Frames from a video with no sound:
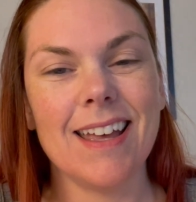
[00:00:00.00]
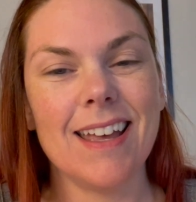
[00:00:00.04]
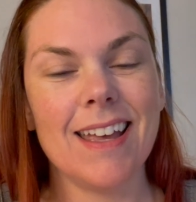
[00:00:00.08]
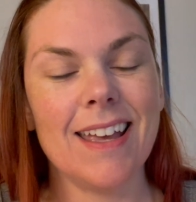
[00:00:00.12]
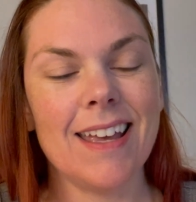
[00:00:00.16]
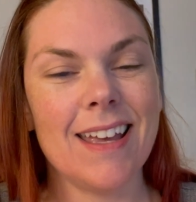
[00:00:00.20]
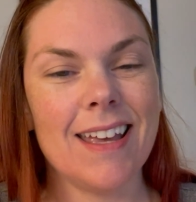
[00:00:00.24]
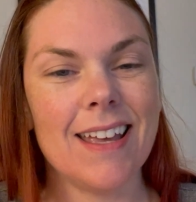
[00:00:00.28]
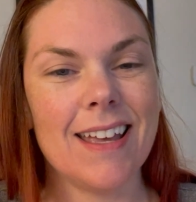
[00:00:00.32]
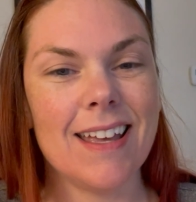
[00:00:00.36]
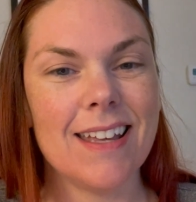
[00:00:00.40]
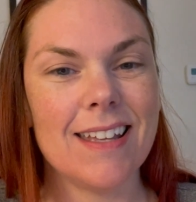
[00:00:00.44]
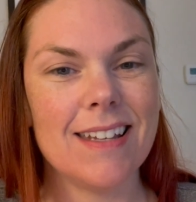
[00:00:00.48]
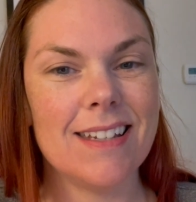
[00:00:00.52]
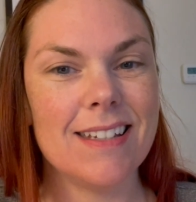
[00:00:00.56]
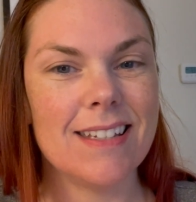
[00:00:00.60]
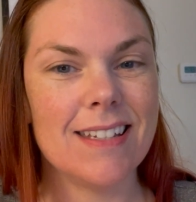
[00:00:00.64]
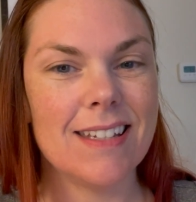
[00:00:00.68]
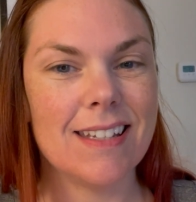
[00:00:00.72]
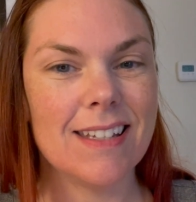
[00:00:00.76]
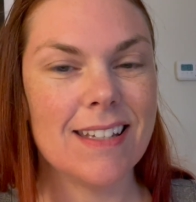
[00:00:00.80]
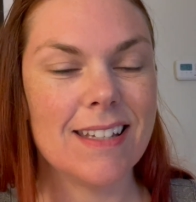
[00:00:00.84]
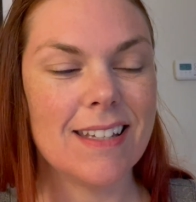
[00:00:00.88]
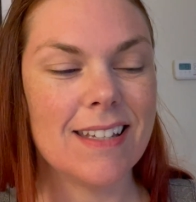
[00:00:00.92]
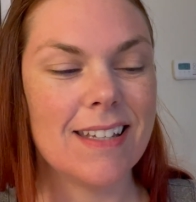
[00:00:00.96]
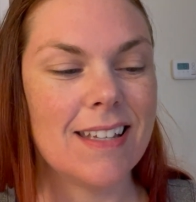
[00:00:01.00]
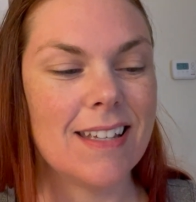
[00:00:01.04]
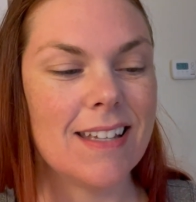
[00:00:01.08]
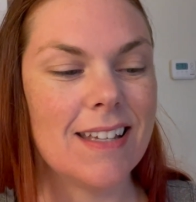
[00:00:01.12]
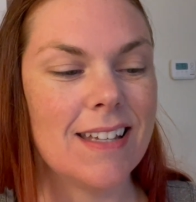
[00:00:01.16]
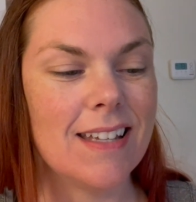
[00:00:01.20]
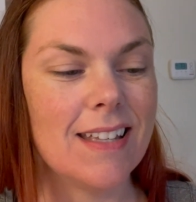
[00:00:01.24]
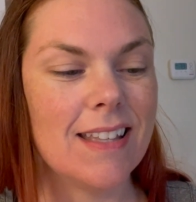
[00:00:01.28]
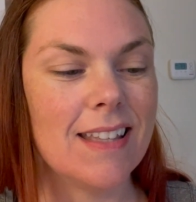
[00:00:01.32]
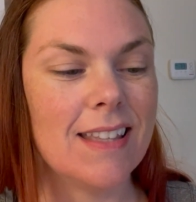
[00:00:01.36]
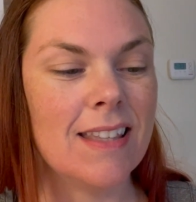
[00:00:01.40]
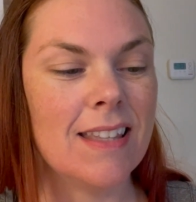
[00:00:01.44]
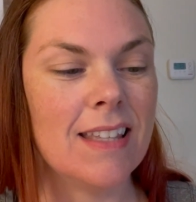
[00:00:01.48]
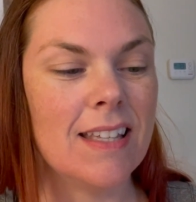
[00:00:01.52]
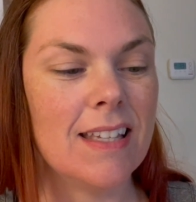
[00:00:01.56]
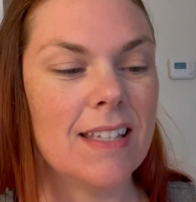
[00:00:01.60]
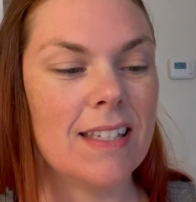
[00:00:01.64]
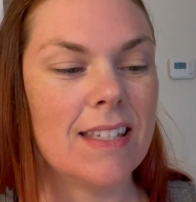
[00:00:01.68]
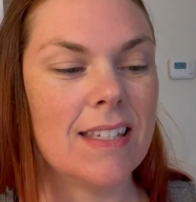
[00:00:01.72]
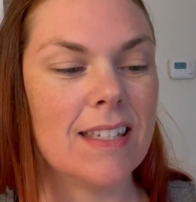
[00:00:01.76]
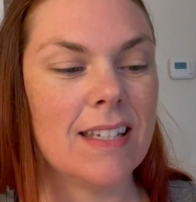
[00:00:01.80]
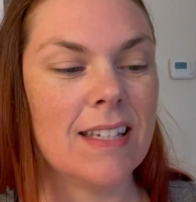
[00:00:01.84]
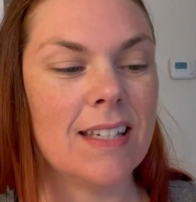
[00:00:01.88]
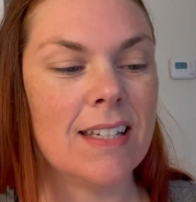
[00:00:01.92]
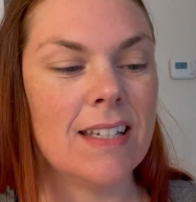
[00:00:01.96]
And
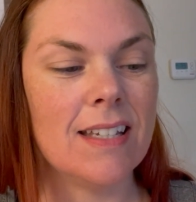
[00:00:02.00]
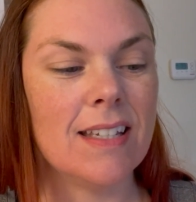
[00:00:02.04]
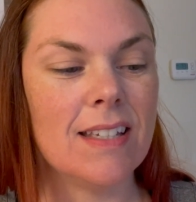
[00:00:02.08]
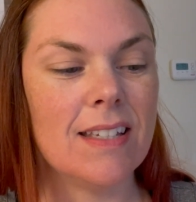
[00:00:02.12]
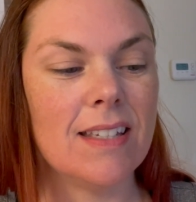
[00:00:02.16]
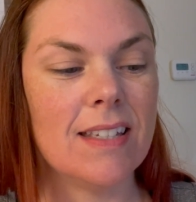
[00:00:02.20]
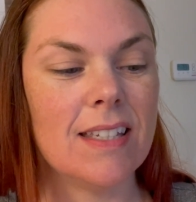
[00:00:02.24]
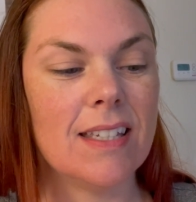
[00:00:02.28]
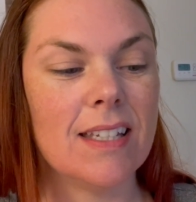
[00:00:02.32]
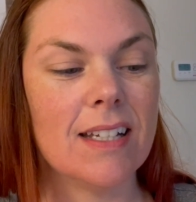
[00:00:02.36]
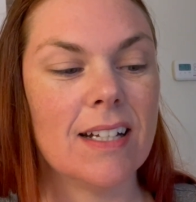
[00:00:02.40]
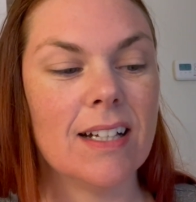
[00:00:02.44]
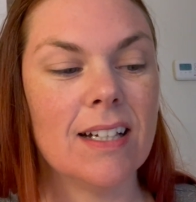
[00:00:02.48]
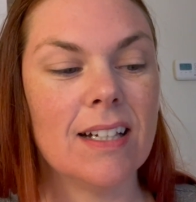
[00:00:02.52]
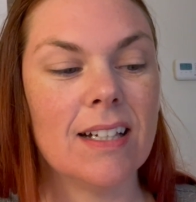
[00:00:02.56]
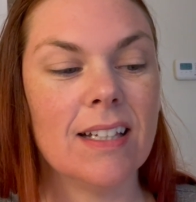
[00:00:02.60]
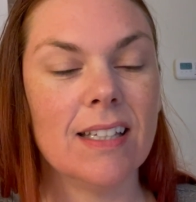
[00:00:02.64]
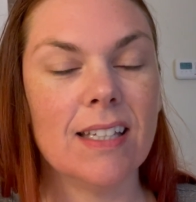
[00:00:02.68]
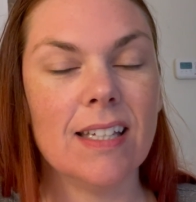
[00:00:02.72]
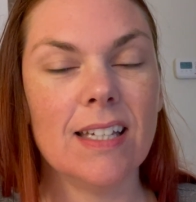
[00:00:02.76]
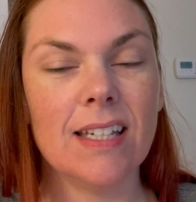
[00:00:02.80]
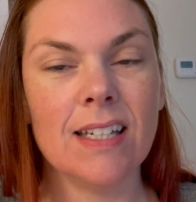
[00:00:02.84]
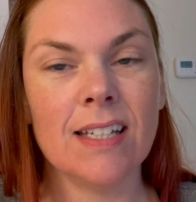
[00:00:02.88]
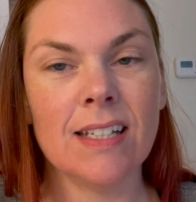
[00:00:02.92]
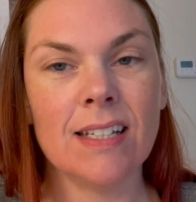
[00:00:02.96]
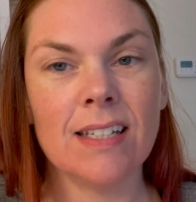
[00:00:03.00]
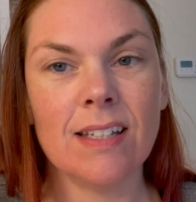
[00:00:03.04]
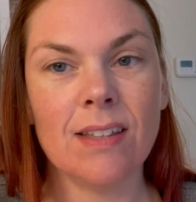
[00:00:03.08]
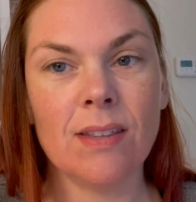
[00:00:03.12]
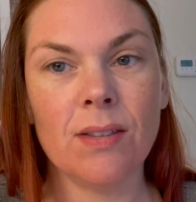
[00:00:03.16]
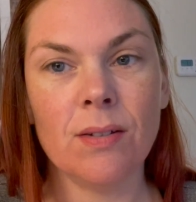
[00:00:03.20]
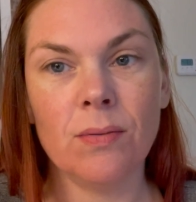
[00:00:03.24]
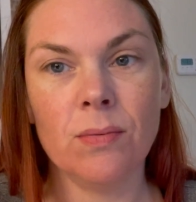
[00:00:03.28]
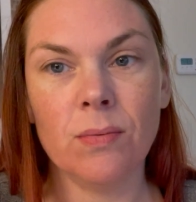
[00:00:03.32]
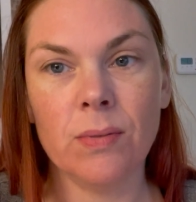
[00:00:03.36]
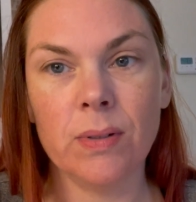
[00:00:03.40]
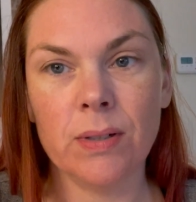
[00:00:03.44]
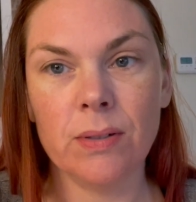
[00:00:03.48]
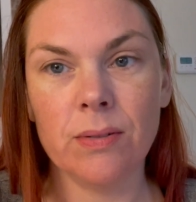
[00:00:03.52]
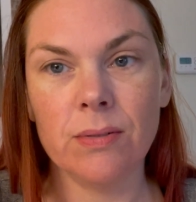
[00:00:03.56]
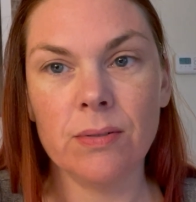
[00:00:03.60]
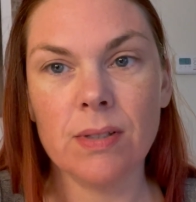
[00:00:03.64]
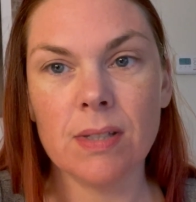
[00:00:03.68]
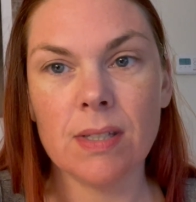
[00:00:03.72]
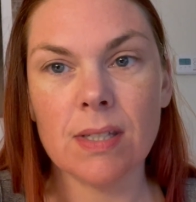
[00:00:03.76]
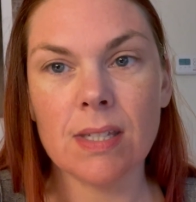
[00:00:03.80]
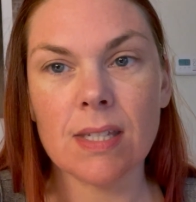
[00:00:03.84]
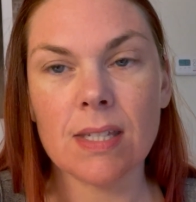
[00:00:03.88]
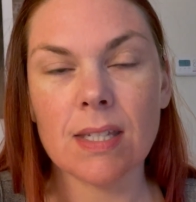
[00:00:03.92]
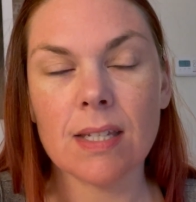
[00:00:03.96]
this is to clean the
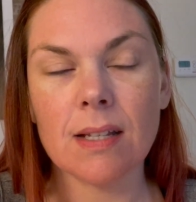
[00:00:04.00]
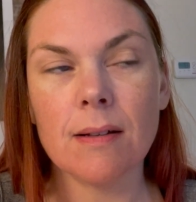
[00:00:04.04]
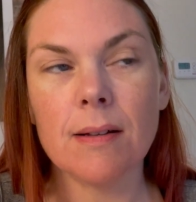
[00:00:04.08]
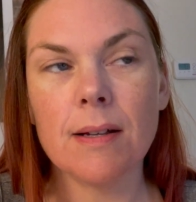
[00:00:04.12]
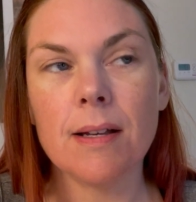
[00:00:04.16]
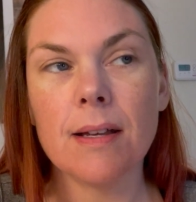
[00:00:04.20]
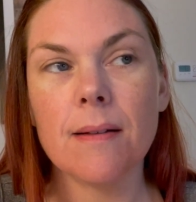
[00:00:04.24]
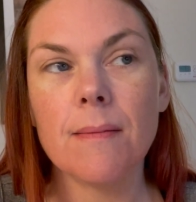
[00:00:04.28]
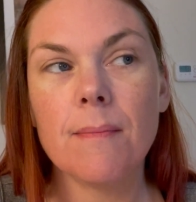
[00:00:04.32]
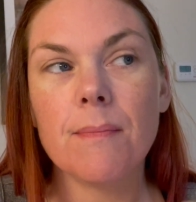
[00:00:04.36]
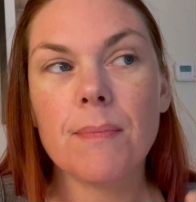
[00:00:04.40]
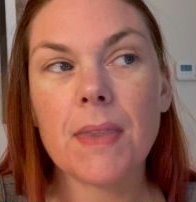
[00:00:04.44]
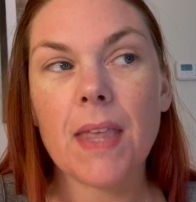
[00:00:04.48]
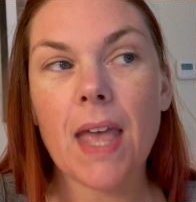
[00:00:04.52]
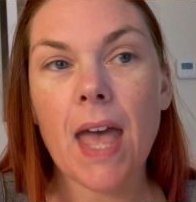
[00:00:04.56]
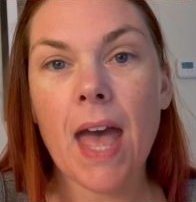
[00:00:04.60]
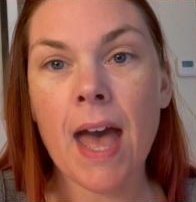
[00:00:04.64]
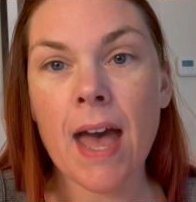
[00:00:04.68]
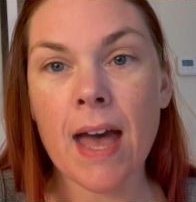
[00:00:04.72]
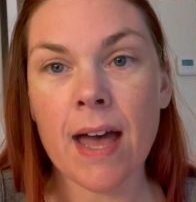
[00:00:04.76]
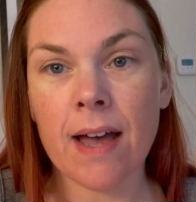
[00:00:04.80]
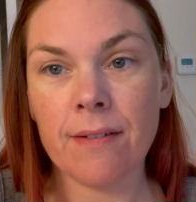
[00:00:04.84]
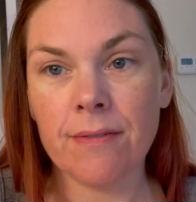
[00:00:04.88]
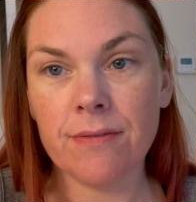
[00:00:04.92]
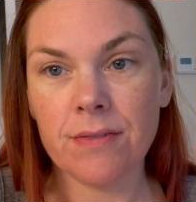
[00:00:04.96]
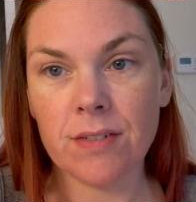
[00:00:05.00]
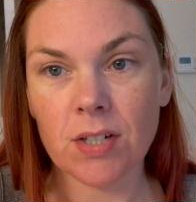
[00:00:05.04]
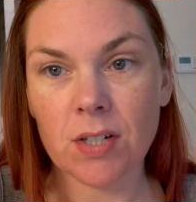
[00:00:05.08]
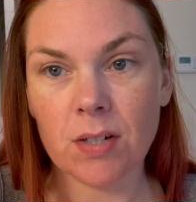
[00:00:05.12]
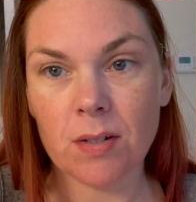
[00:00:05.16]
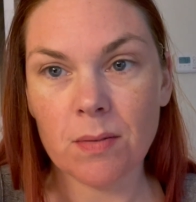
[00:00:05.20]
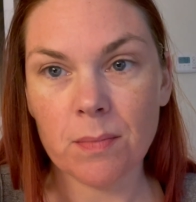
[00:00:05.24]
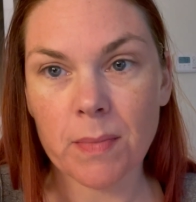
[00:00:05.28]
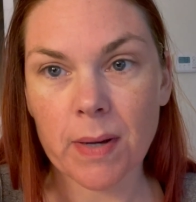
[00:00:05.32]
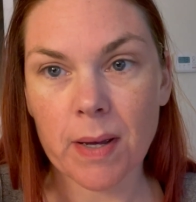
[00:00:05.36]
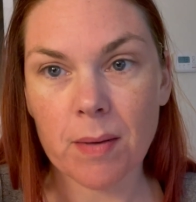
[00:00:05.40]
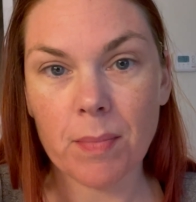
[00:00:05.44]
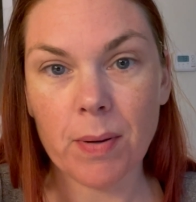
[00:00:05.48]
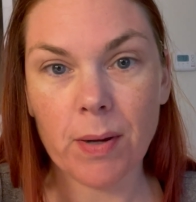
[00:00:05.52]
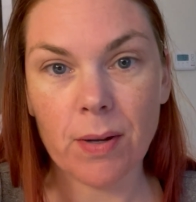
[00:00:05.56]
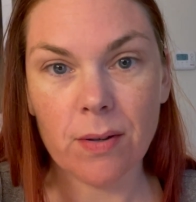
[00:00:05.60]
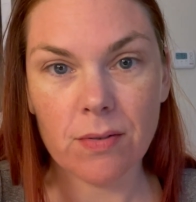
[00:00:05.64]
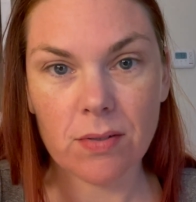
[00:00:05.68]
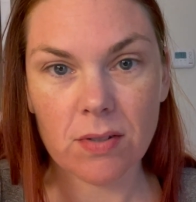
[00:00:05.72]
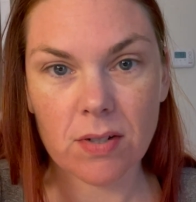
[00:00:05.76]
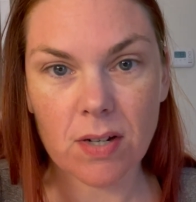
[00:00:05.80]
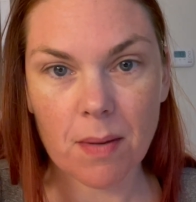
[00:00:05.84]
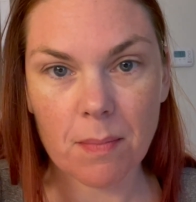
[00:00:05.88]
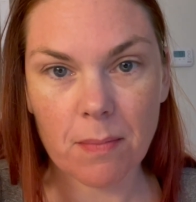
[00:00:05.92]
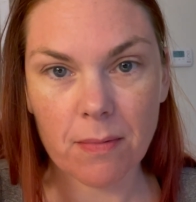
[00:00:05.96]
wounds after my
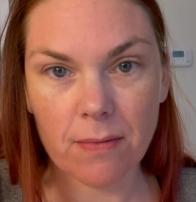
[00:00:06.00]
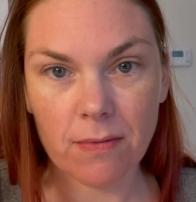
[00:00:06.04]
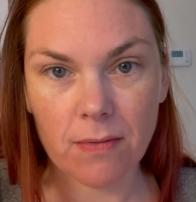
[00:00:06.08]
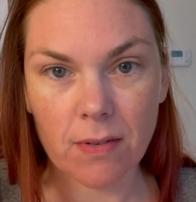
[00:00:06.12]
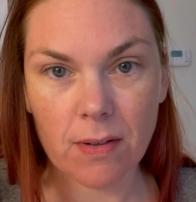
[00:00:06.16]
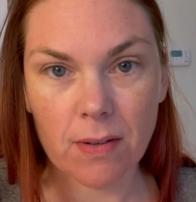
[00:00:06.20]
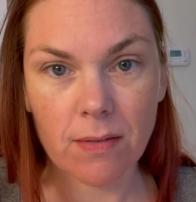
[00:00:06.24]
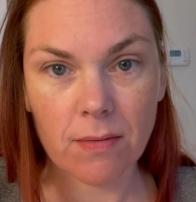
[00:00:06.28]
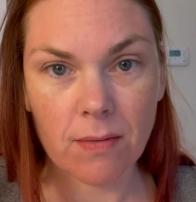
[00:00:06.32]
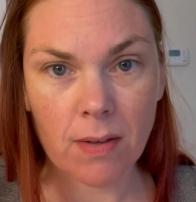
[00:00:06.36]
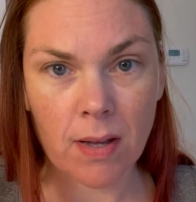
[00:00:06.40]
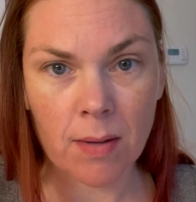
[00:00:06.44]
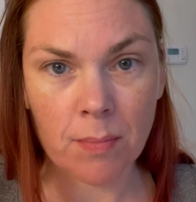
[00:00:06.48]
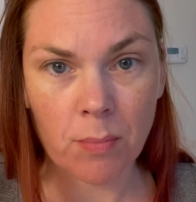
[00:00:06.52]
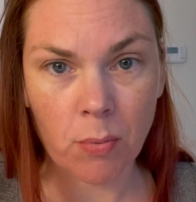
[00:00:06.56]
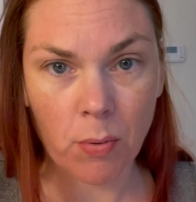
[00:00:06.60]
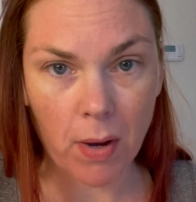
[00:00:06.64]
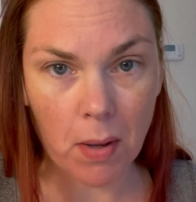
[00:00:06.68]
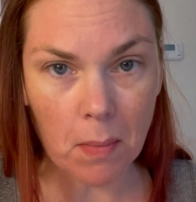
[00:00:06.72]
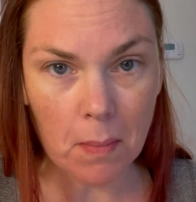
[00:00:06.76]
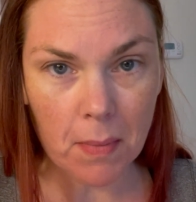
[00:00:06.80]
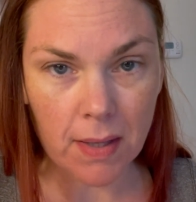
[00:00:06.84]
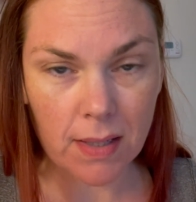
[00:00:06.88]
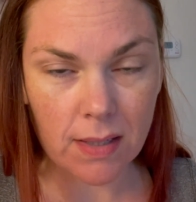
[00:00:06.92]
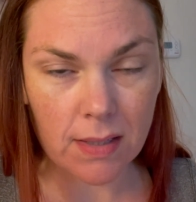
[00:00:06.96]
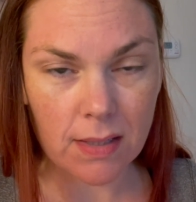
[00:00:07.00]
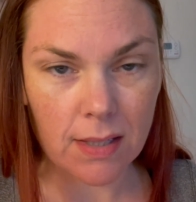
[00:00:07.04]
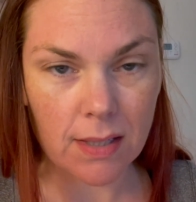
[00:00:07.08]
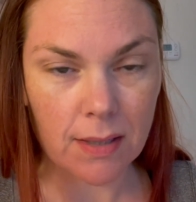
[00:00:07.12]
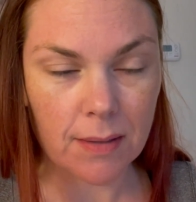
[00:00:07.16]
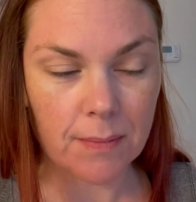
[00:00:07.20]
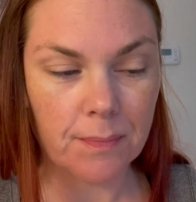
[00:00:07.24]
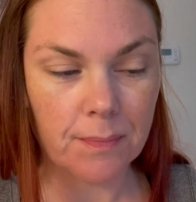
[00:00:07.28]
post-op appointment.